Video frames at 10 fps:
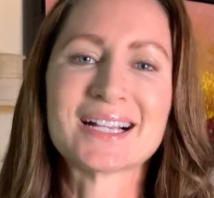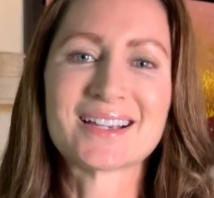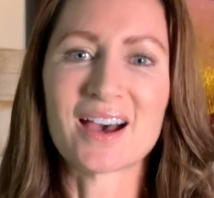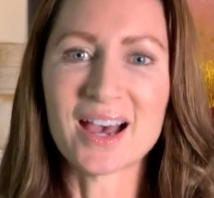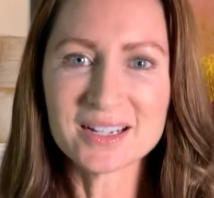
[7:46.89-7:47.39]

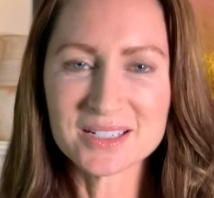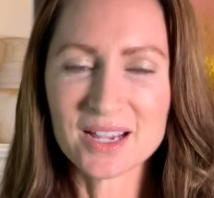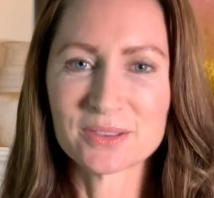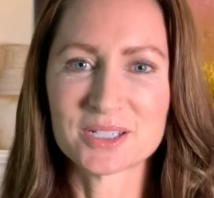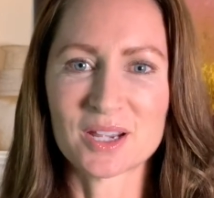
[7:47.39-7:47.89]
cut
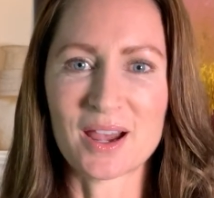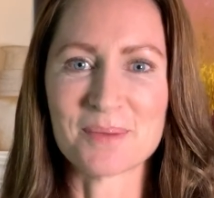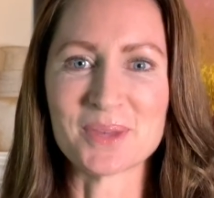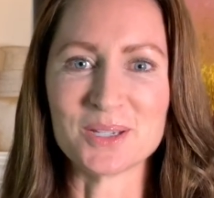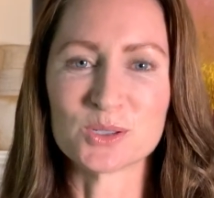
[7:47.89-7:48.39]
down the
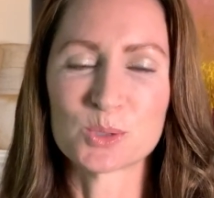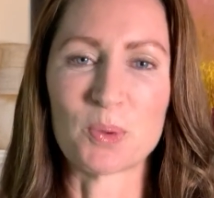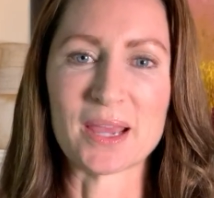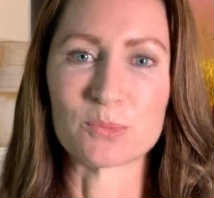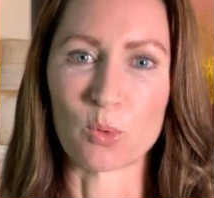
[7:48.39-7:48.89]
time that you
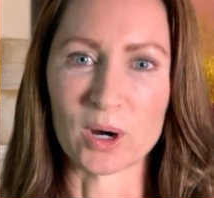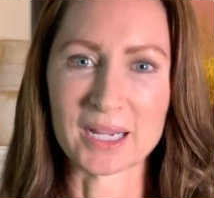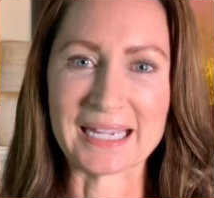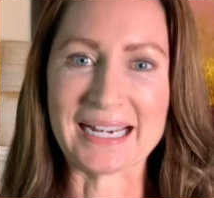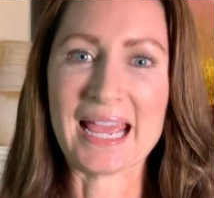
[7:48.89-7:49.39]
spend
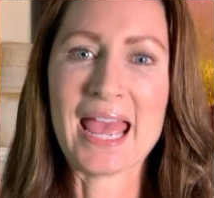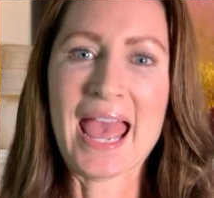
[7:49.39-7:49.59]
working,